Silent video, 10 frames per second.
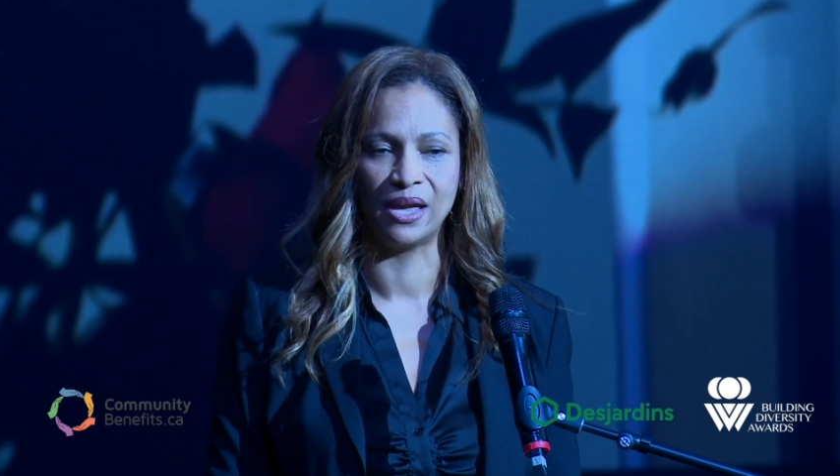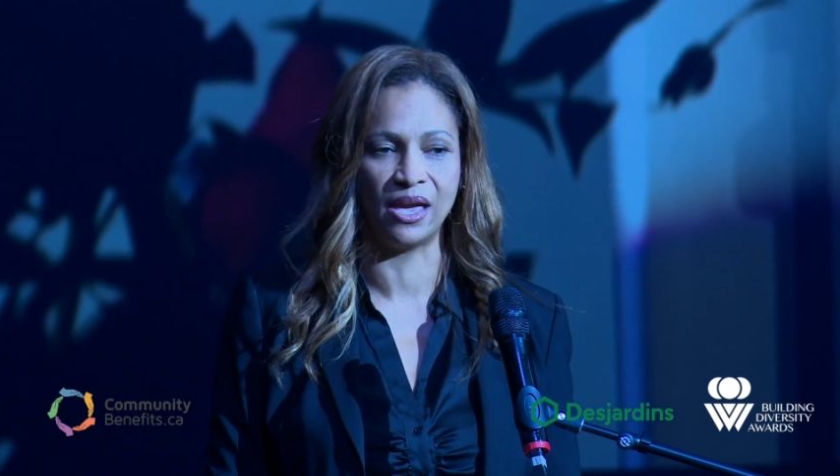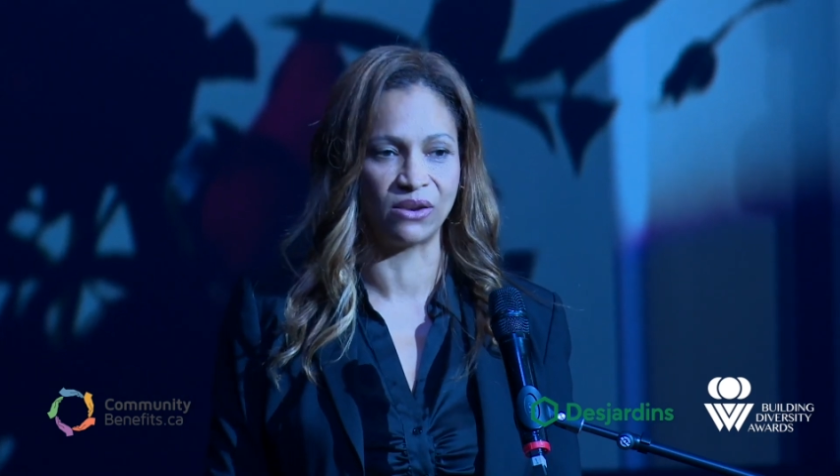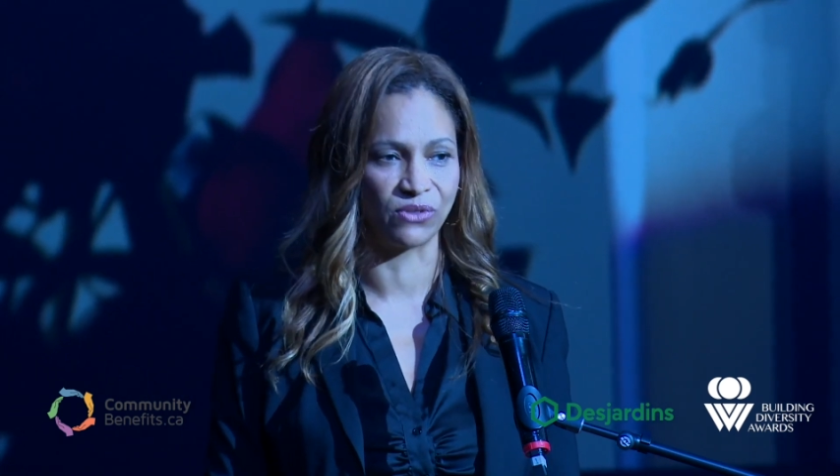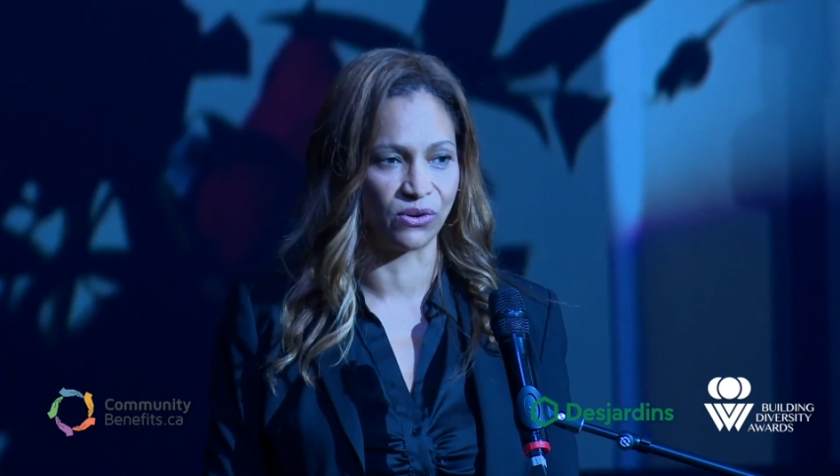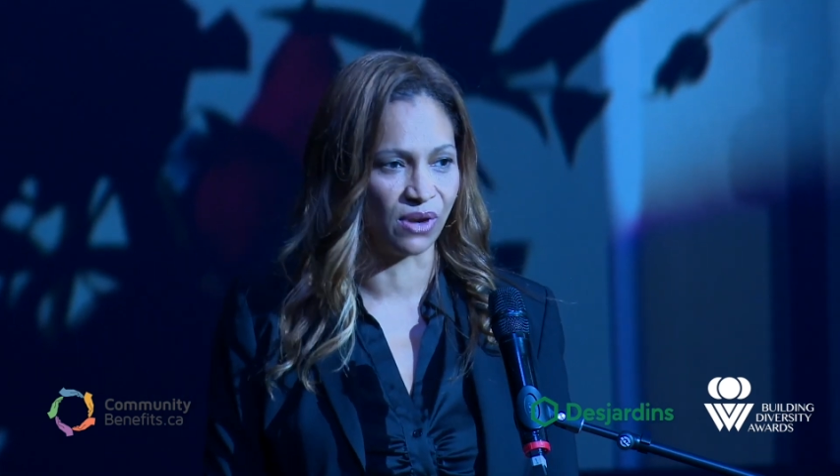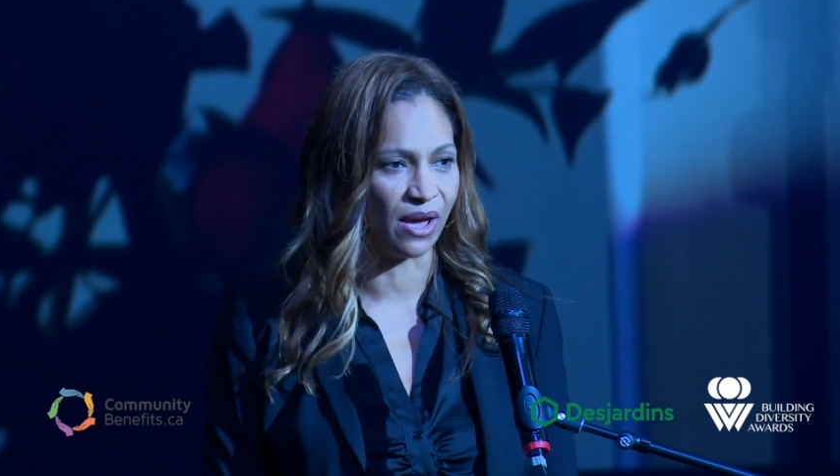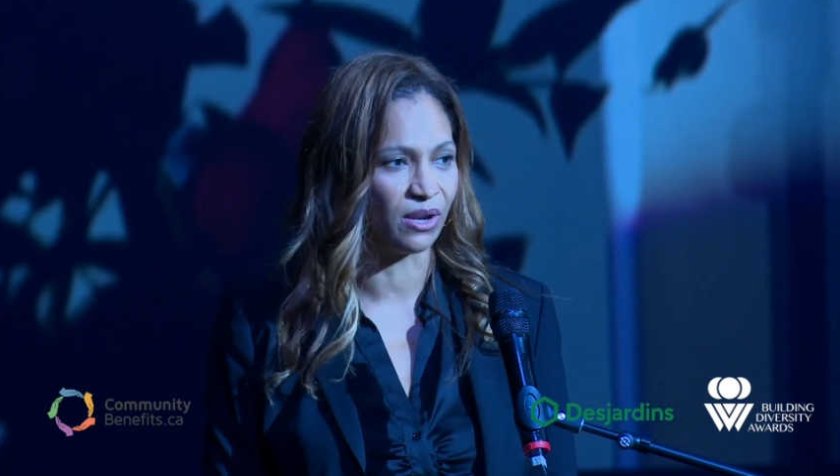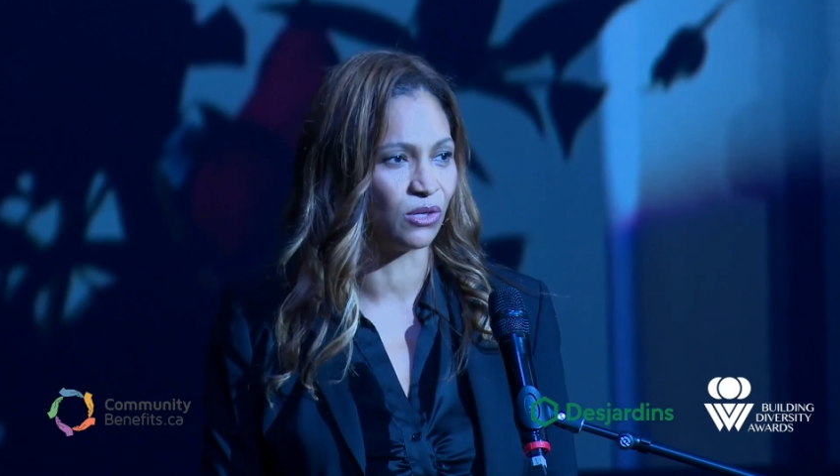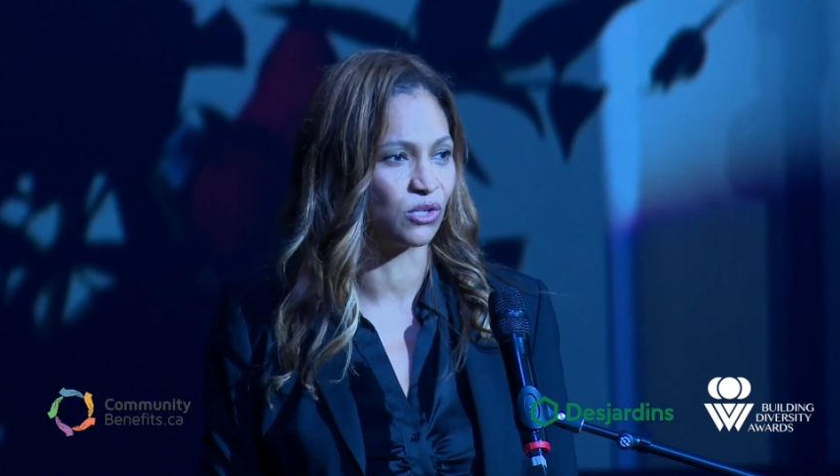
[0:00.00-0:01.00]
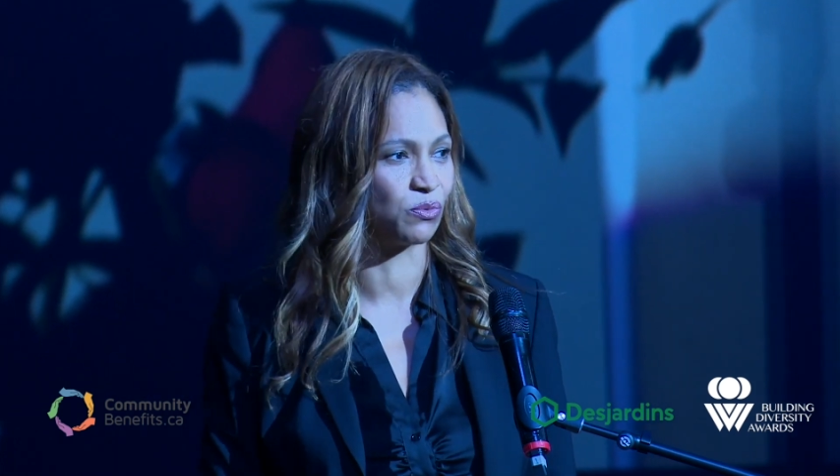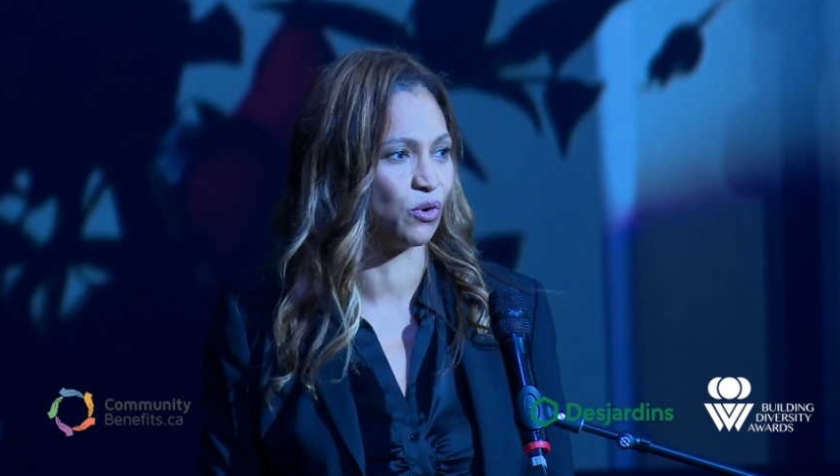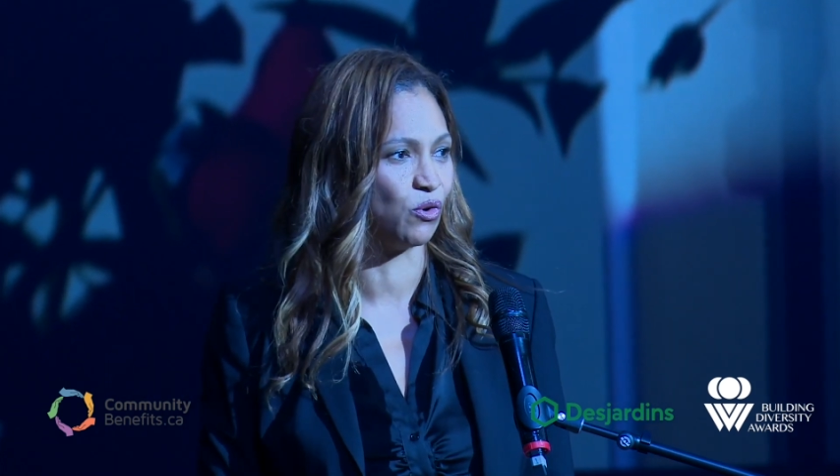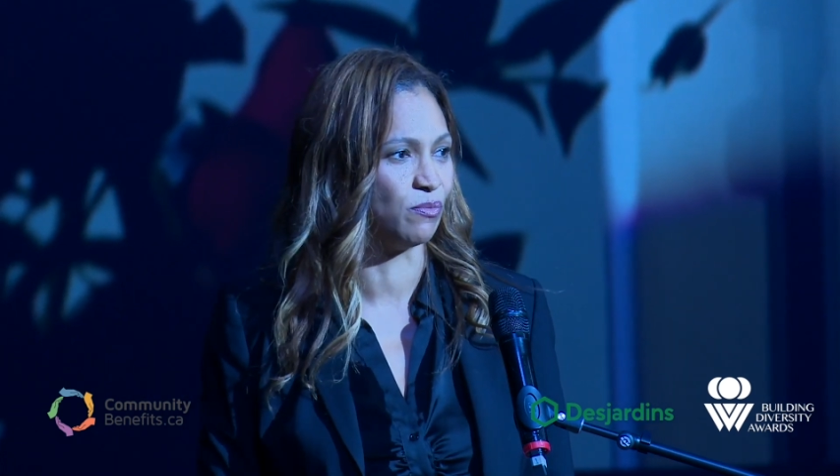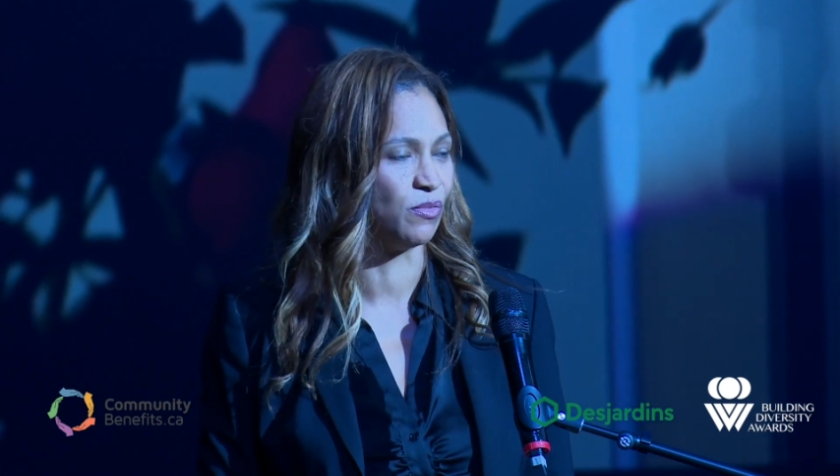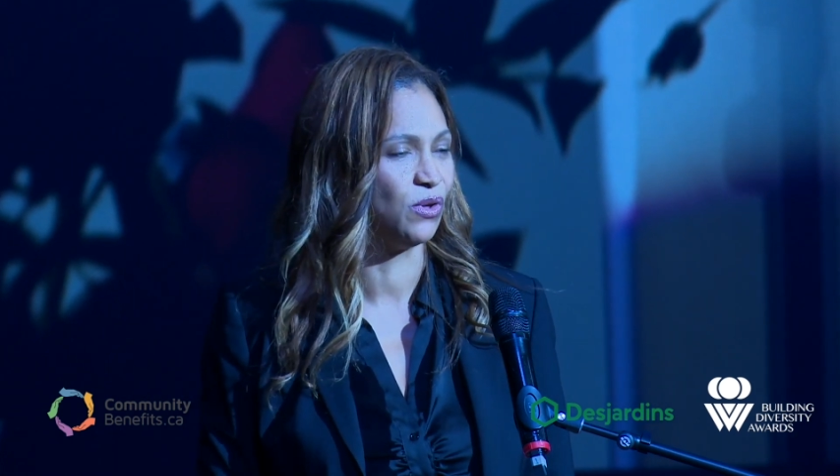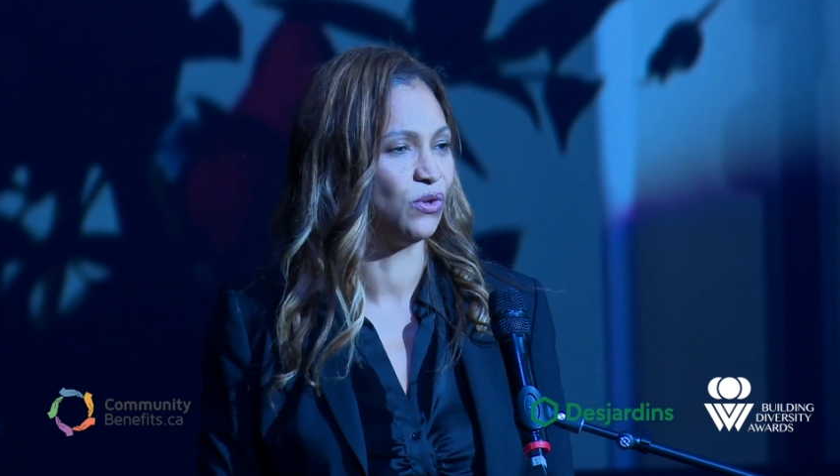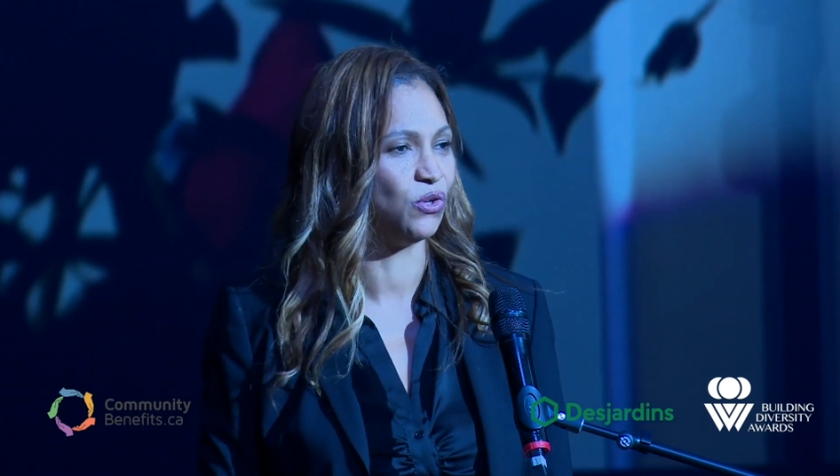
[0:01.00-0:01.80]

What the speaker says: And if they're not in this room,